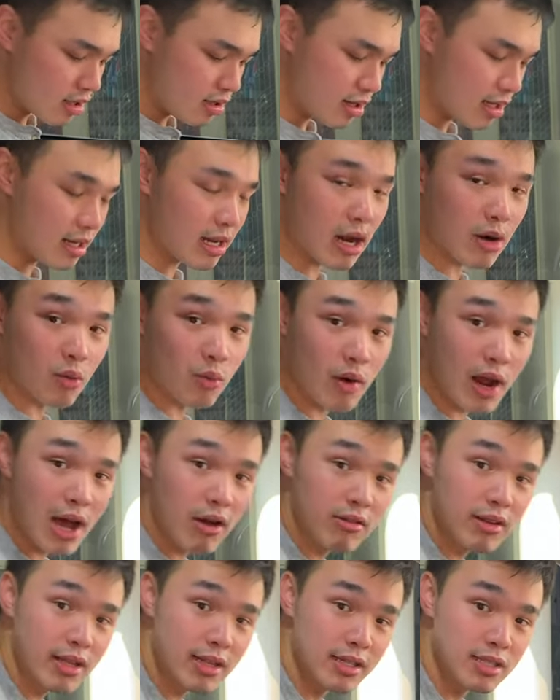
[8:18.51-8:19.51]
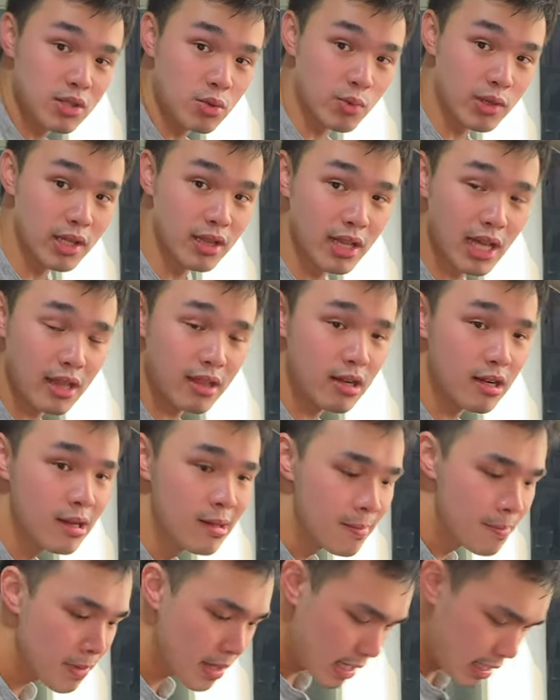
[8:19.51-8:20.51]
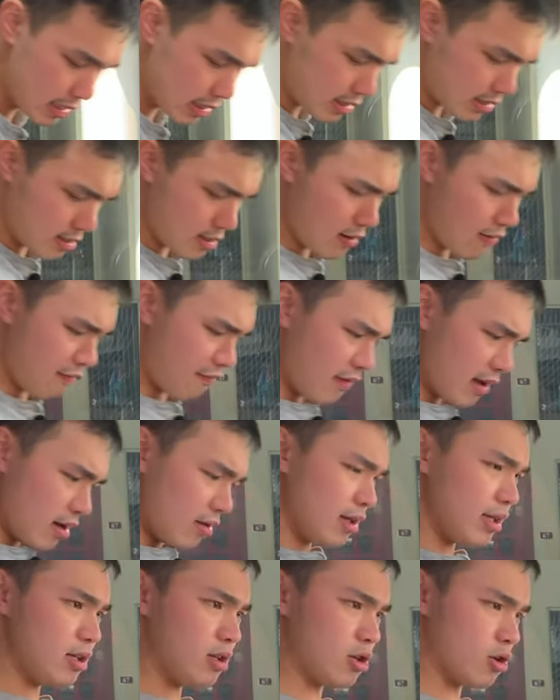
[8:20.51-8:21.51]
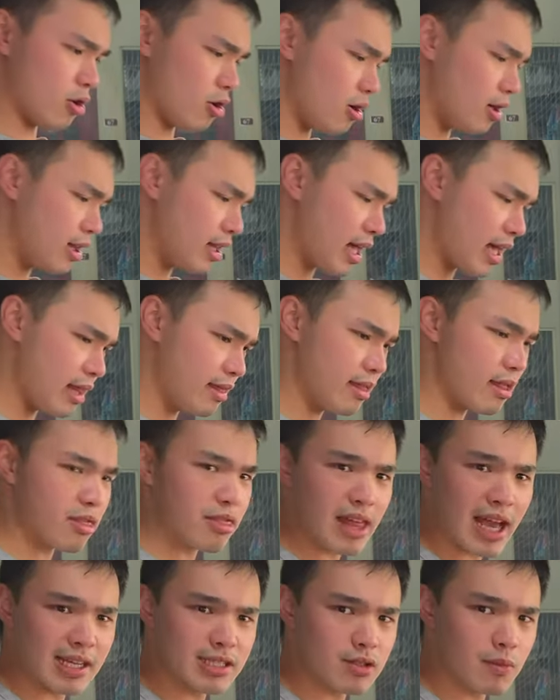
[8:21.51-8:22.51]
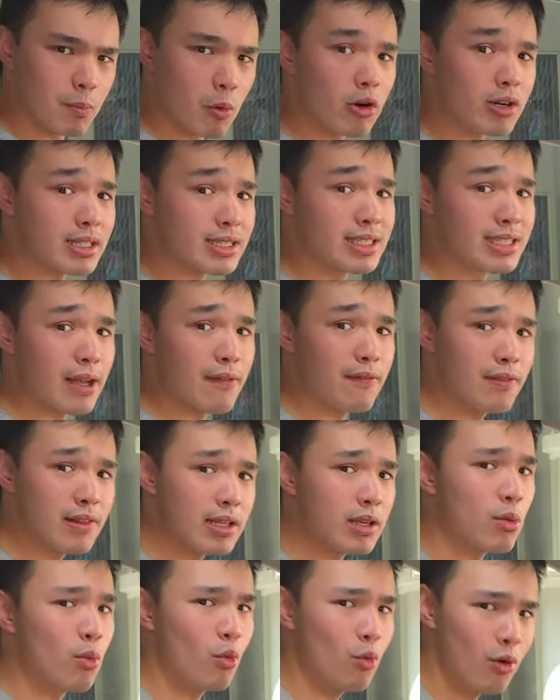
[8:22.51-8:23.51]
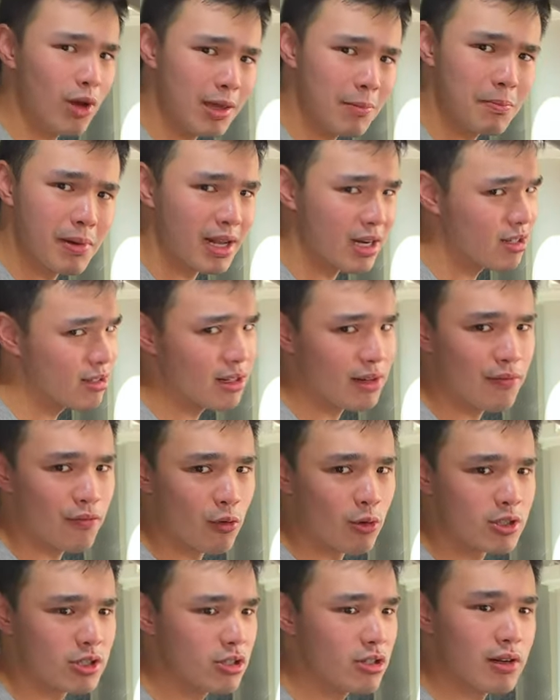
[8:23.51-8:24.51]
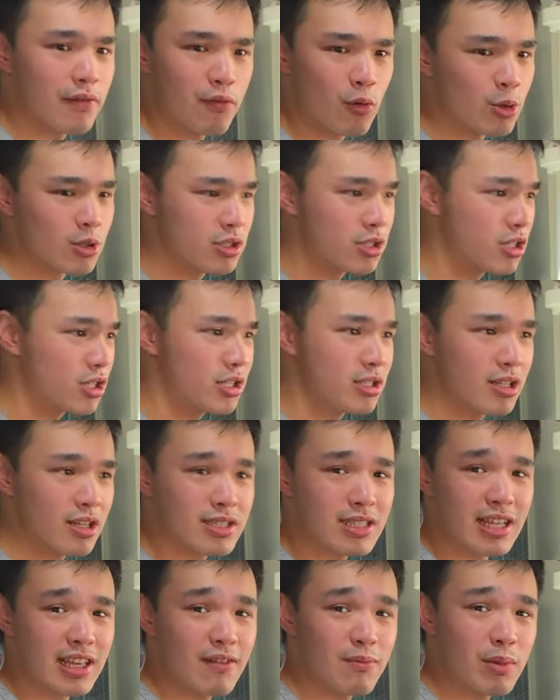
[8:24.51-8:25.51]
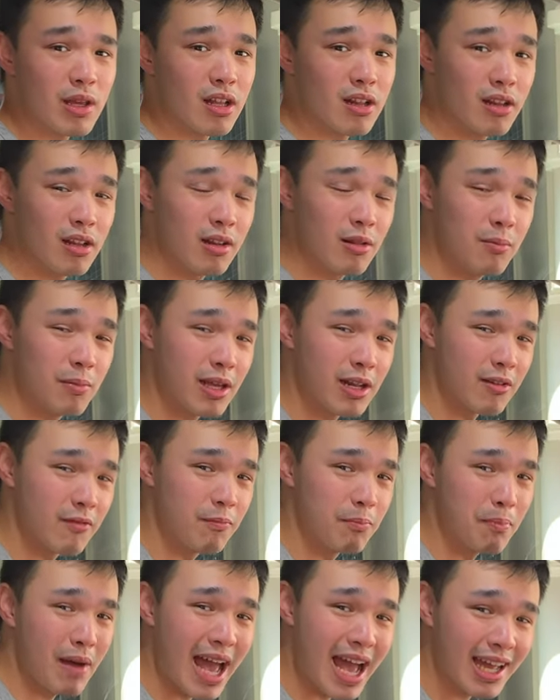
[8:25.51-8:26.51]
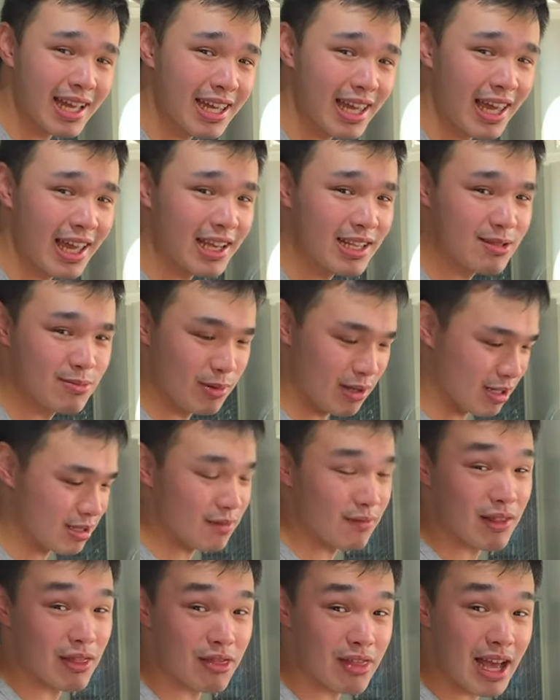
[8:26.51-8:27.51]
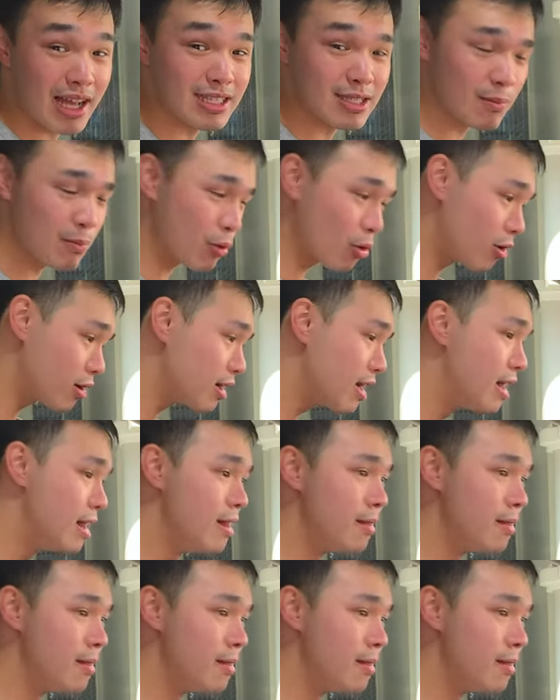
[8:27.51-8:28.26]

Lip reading: Then around it is a real leather. It's very good. And the thigh support is definitely way better than Fortuner. The Fortuner does give me a little bit of backaches because of the thigh support.